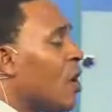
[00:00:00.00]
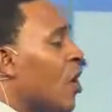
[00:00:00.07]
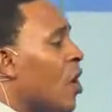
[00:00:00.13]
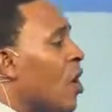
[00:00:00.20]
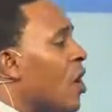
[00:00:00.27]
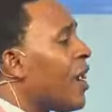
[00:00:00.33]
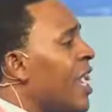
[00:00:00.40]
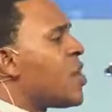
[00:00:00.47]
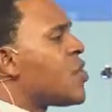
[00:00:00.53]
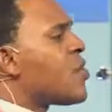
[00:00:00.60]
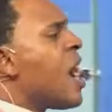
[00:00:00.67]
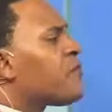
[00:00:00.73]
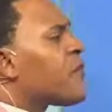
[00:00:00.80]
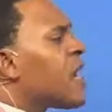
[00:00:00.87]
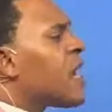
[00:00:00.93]

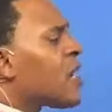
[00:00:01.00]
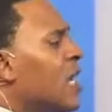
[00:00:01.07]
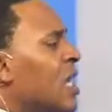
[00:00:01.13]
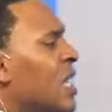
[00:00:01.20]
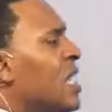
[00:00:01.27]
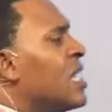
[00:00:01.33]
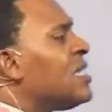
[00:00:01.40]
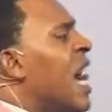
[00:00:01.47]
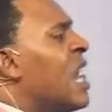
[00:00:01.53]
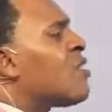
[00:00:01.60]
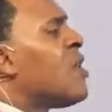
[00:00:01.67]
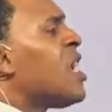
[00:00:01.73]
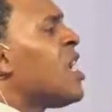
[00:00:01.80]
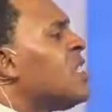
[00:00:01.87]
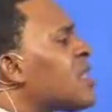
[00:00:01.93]
irreverently, that
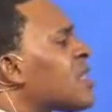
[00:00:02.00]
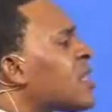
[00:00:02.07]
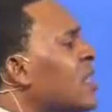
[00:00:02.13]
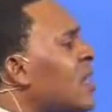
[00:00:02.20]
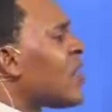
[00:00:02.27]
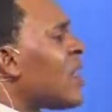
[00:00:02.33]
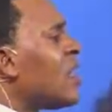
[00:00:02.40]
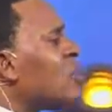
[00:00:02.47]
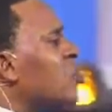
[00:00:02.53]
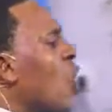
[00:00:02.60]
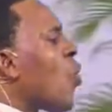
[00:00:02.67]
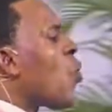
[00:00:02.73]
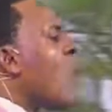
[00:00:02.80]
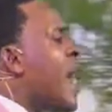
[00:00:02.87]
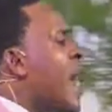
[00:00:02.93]
means the
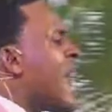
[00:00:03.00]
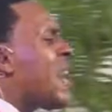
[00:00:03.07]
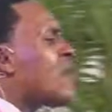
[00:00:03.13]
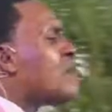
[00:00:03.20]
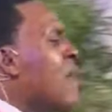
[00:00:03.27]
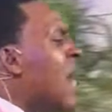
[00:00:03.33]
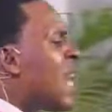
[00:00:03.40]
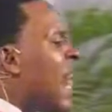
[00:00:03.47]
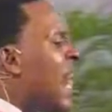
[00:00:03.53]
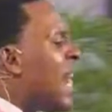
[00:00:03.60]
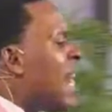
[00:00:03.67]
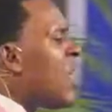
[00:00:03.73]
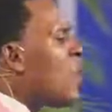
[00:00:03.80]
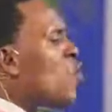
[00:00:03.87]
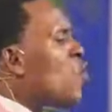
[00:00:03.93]
way and manner
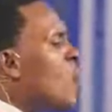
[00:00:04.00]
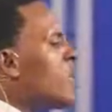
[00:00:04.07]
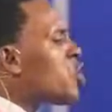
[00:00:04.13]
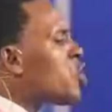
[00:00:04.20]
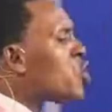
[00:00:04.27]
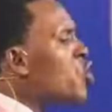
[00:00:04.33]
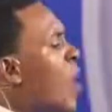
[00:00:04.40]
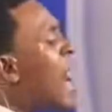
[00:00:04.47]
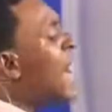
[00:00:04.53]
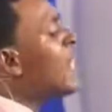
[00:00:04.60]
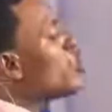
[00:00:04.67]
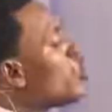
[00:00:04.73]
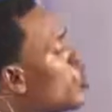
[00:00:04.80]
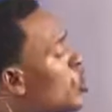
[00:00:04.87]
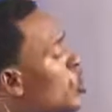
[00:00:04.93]
in which you handle the
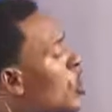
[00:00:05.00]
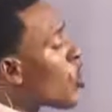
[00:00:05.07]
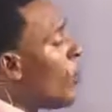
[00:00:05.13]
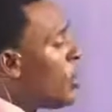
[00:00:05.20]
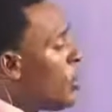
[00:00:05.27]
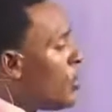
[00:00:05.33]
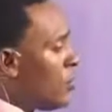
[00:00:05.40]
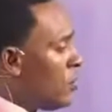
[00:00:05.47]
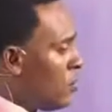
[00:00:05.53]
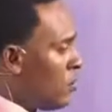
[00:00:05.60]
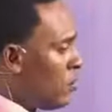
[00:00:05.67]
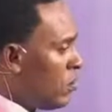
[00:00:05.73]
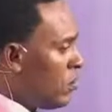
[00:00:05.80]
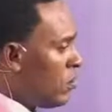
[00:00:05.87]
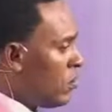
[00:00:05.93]
communion.
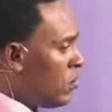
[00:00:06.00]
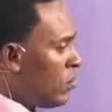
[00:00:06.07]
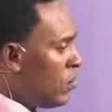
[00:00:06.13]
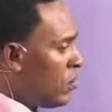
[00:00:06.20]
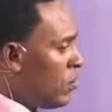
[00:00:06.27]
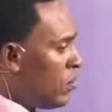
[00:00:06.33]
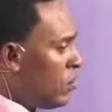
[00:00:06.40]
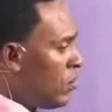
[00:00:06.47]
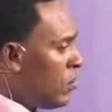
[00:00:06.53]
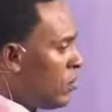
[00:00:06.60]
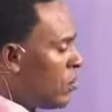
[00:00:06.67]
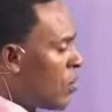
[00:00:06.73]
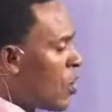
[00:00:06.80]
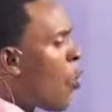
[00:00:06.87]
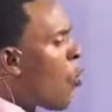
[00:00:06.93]

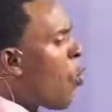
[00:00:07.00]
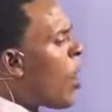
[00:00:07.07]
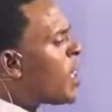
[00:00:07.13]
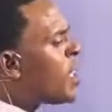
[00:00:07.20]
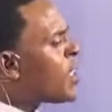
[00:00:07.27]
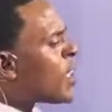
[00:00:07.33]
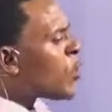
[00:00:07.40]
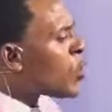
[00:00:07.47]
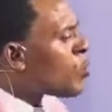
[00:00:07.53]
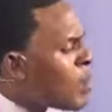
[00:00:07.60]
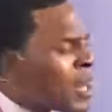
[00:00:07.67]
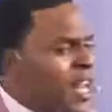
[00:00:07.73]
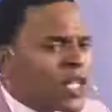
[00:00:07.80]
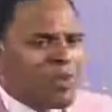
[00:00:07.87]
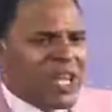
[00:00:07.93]
What is the spirit
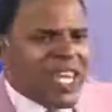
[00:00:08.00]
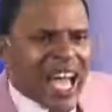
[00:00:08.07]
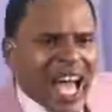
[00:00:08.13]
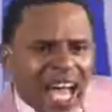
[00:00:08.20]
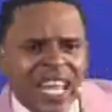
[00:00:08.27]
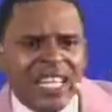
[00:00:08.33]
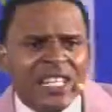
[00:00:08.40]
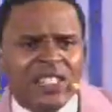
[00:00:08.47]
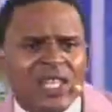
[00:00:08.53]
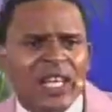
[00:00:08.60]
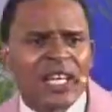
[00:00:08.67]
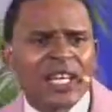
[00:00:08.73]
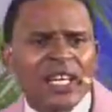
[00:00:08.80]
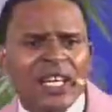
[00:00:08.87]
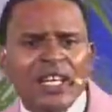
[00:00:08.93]
behind
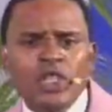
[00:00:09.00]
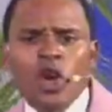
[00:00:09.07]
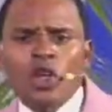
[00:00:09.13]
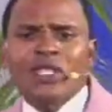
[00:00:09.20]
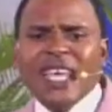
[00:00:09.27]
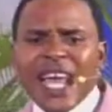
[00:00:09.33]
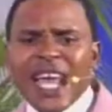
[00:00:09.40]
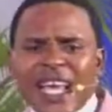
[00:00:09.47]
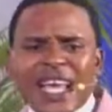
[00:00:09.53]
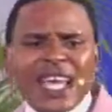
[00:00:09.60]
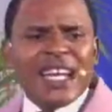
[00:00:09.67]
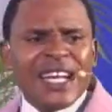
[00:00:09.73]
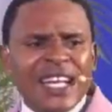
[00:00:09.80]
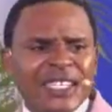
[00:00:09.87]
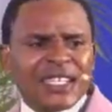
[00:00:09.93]
your taking
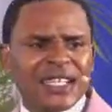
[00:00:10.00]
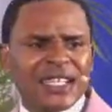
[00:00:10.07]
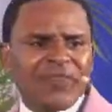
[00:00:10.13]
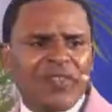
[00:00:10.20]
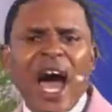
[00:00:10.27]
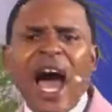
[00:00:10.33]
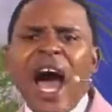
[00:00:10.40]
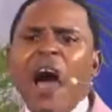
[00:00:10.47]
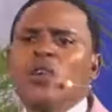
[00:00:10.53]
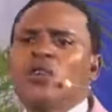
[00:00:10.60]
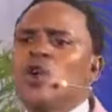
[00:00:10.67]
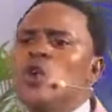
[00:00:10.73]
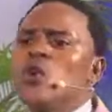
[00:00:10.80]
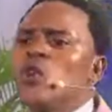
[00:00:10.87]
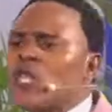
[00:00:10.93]
it? How do you
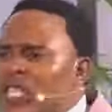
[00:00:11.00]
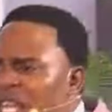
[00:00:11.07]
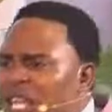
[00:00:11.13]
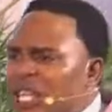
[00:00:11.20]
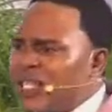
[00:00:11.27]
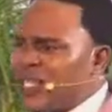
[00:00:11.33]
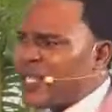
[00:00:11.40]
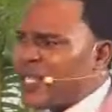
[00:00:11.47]
see it?